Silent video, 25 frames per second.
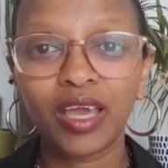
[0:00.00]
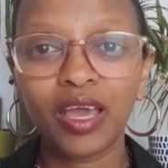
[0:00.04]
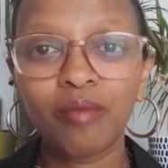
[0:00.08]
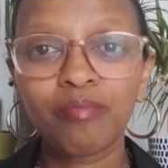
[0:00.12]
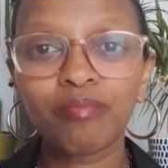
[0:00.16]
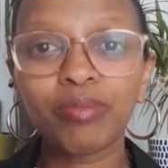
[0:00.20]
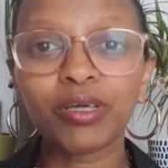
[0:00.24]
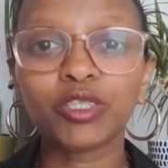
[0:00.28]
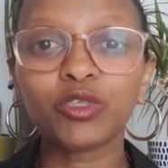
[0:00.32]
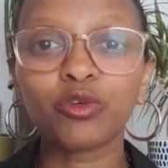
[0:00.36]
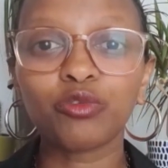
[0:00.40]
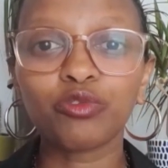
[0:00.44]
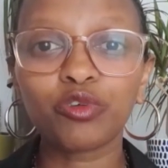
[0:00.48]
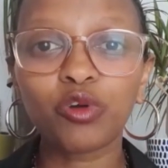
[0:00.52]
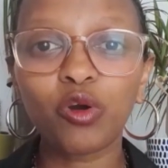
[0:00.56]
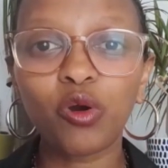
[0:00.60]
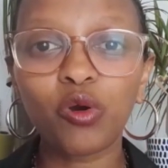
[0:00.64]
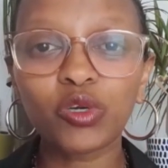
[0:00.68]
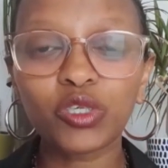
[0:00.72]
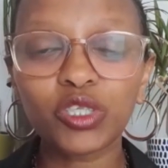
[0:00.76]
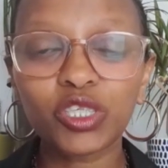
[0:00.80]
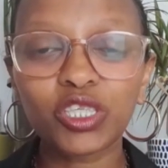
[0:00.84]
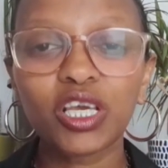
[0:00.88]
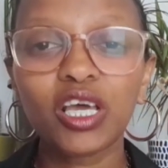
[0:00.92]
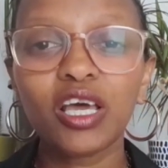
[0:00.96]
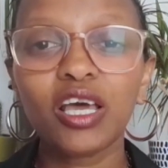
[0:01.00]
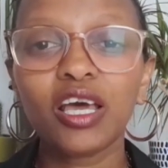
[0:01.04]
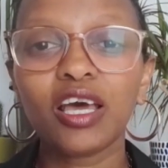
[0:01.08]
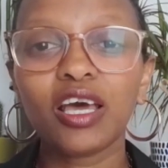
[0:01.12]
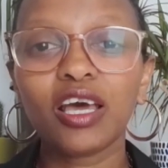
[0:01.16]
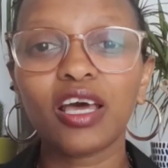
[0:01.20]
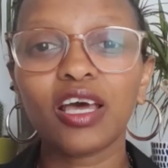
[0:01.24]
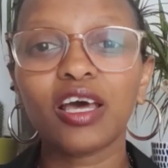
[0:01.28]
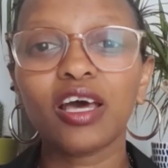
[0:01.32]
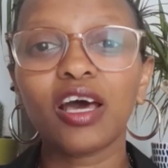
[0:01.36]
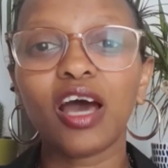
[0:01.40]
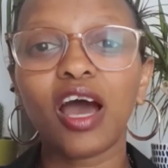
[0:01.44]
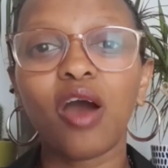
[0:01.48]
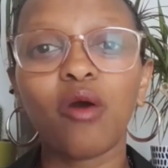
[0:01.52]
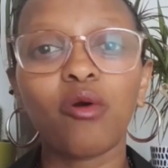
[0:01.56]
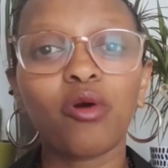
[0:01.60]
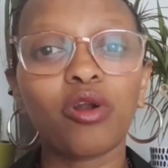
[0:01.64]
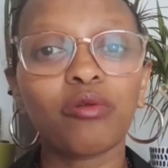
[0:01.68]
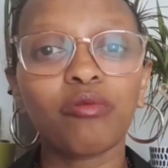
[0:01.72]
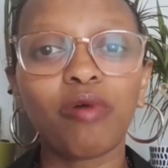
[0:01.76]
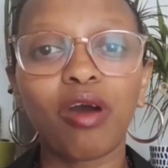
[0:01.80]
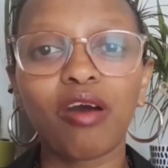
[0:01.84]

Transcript: But of course, our